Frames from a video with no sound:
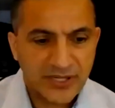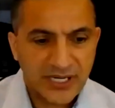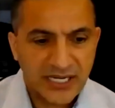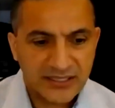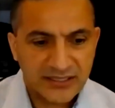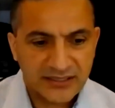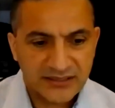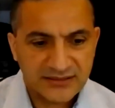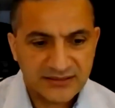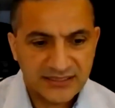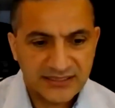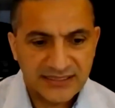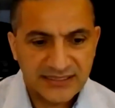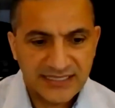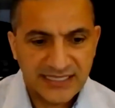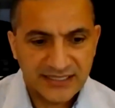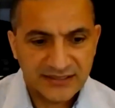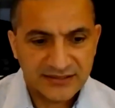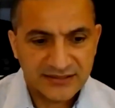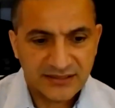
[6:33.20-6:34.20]
products can
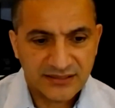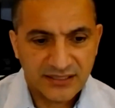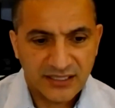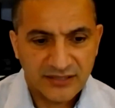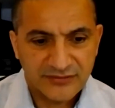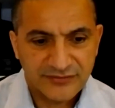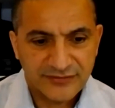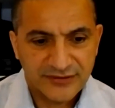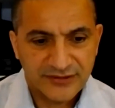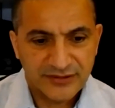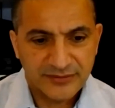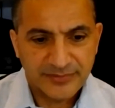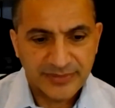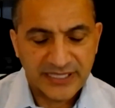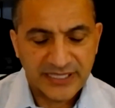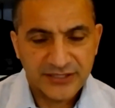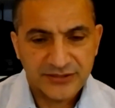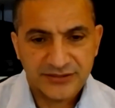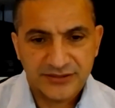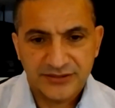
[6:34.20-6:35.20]
dentists offer their
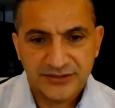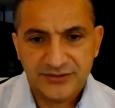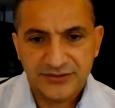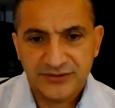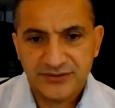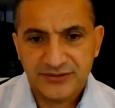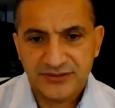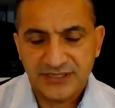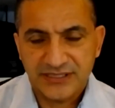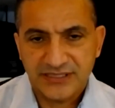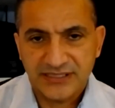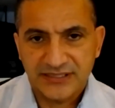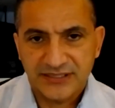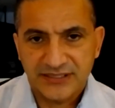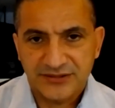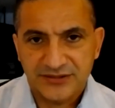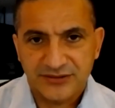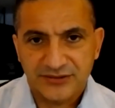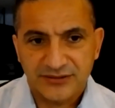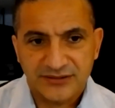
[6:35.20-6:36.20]
patients using
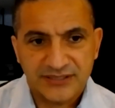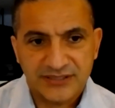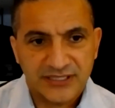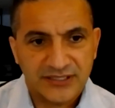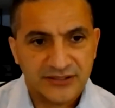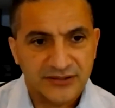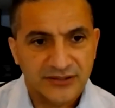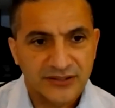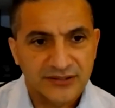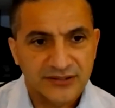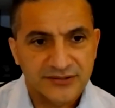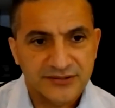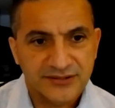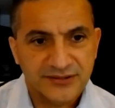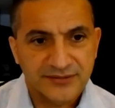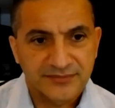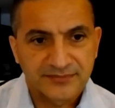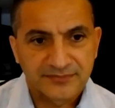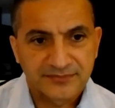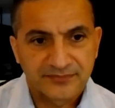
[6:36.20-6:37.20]
digital
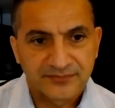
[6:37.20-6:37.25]
technology?